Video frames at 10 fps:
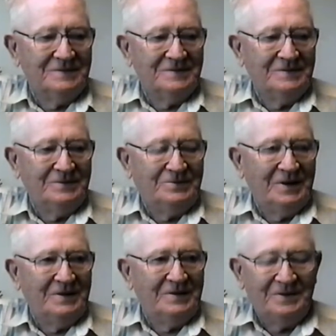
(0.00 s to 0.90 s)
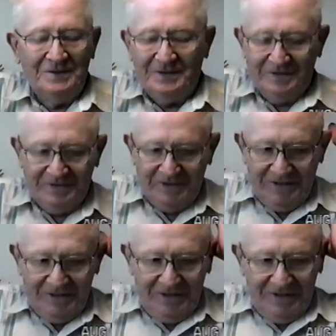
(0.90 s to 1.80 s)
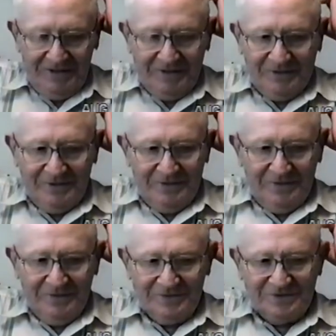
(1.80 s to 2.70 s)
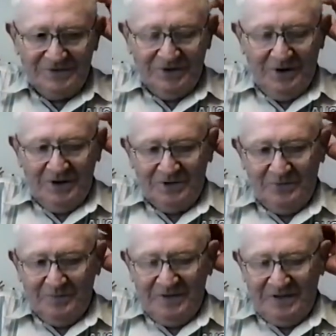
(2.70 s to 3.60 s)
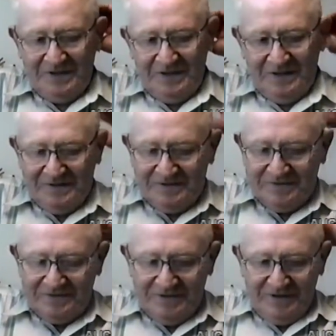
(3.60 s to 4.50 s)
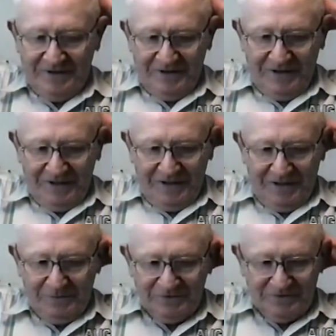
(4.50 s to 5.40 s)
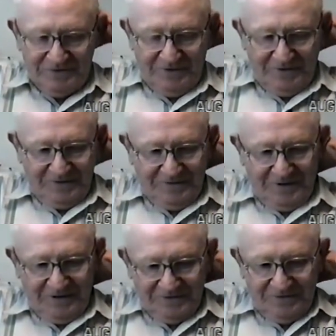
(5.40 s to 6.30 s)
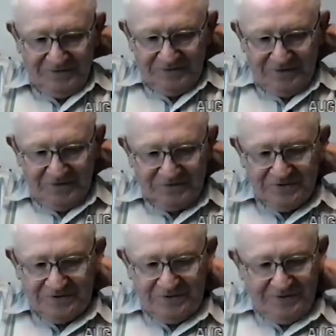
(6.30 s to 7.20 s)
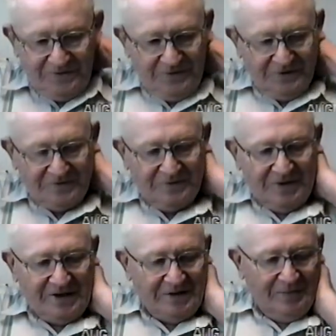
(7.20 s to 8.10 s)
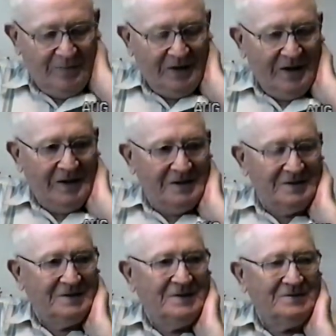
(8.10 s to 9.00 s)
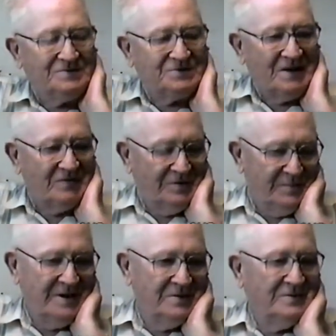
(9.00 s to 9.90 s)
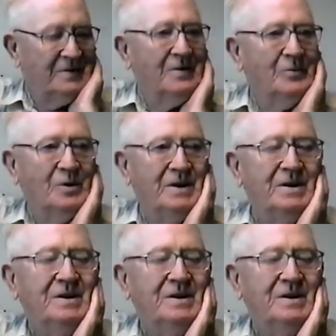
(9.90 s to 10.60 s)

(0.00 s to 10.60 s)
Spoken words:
lieutenant that was in charge of me, and I was actually a sergeant, 3rd grade, and 7 men. We